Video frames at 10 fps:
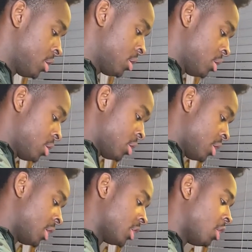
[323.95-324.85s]
And
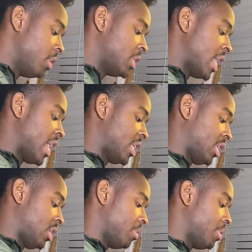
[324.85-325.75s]
it's always
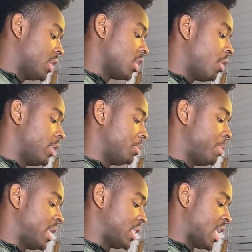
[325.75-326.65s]

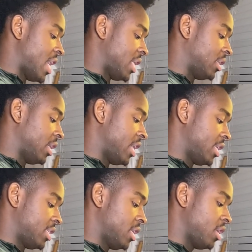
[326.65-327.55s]
best to add
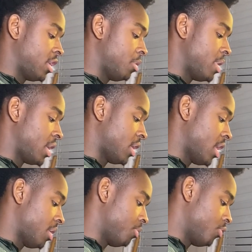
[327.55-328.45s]
less and then go back and
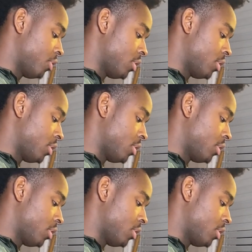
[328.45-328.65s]
add more.